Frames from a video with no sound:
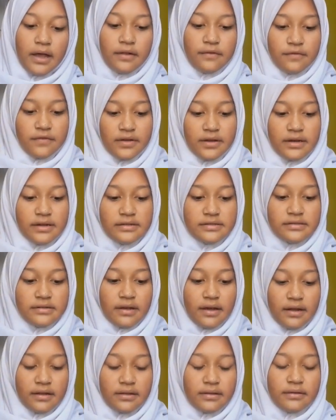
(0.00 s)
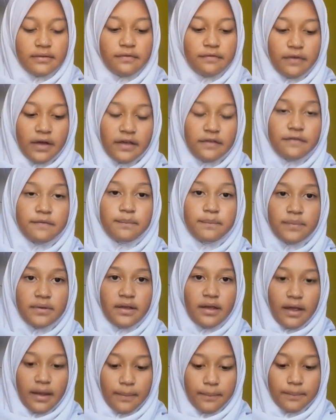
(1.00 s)
and finish at 5
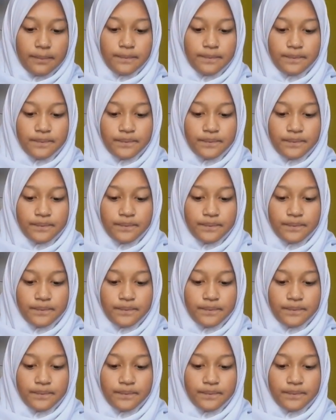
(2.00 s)
p.m.